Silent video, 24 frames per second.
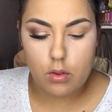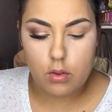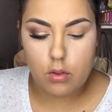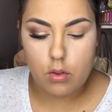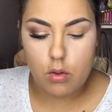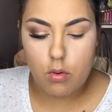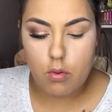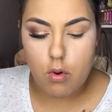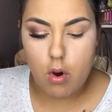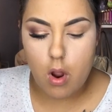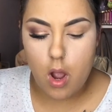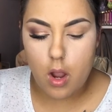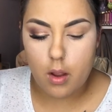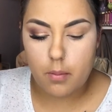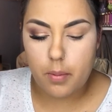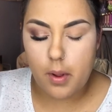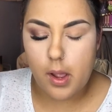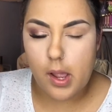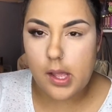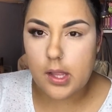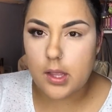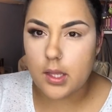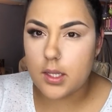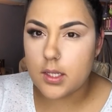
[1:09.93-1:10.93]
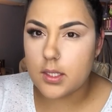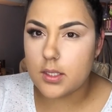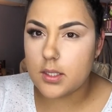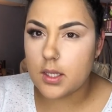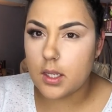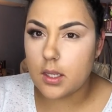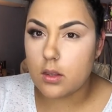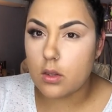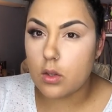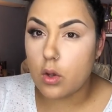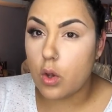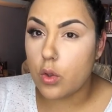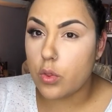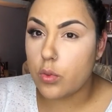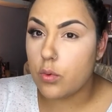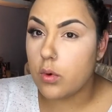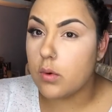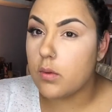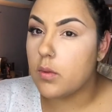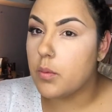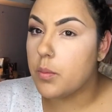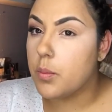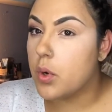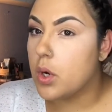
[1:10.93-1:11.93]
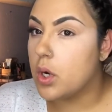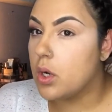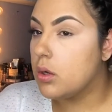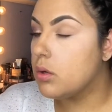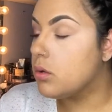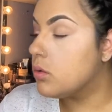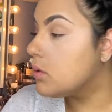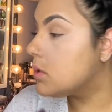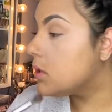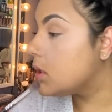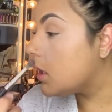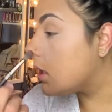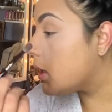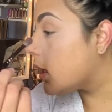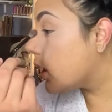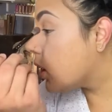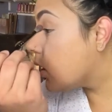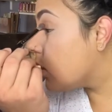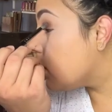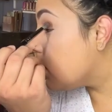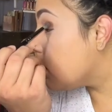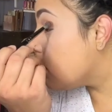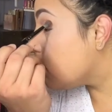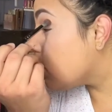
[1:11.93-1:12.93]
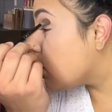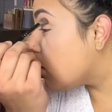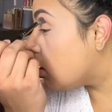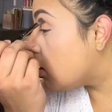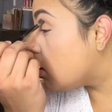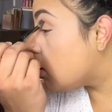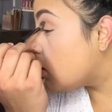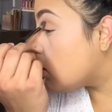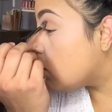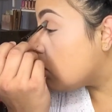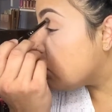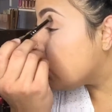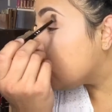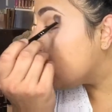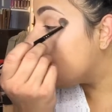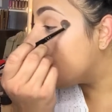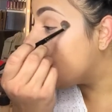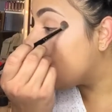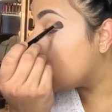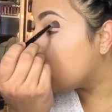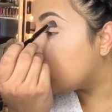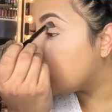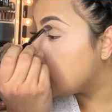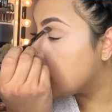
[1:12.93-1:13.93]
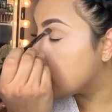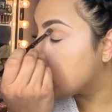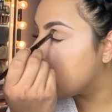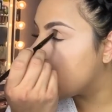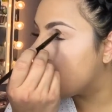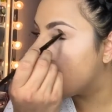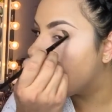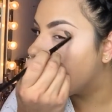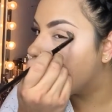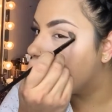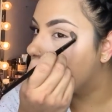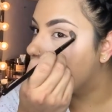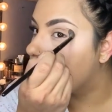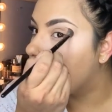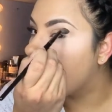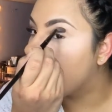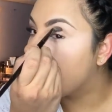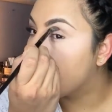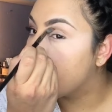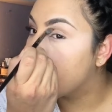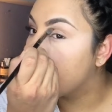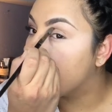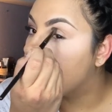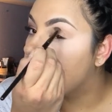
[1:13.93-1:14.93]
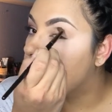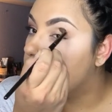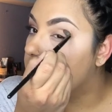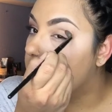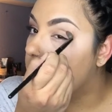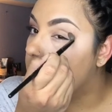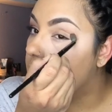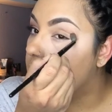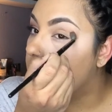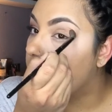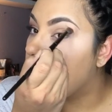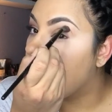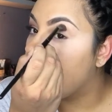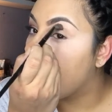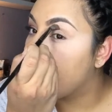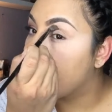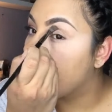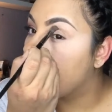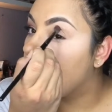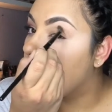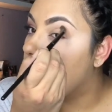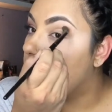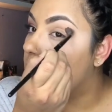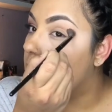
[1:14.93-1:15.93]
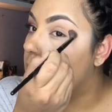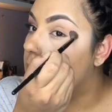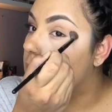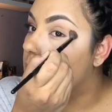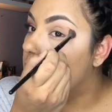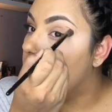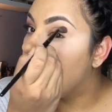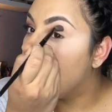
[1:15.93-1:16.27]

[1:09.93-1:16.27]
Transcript: Lorac palettes, like all three of the pros, and I couldn't... Oh, you know what? Now that I think about it, I have the